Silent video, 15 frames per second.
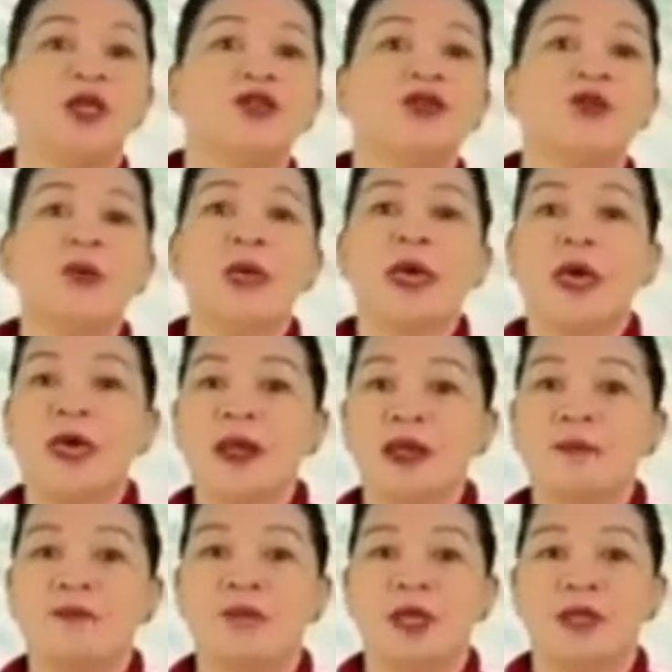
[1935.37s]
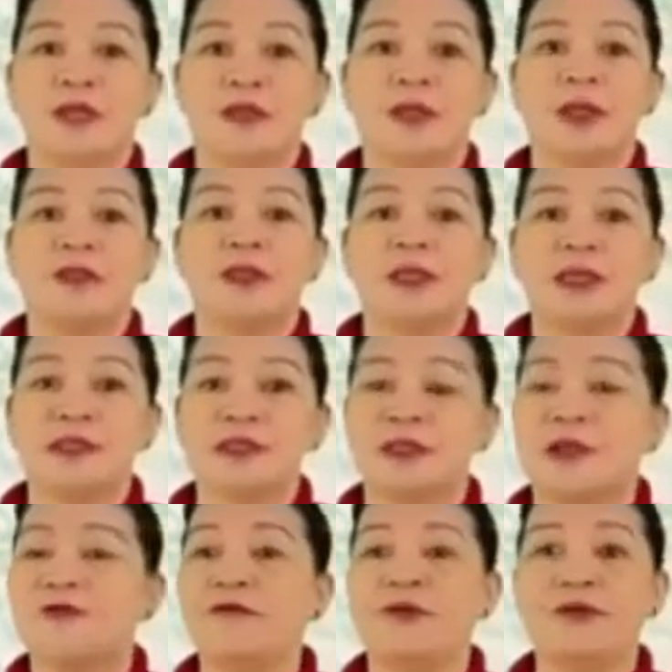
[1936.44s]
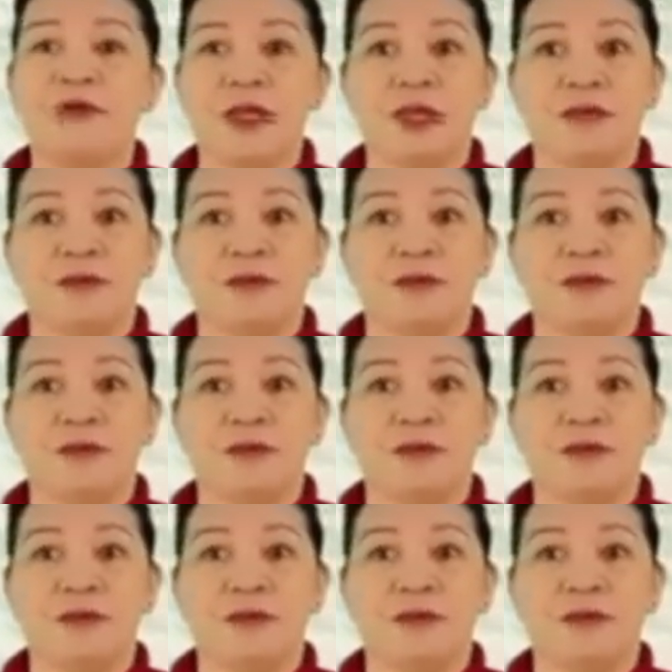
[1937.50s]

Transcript: to alleviate the suffering.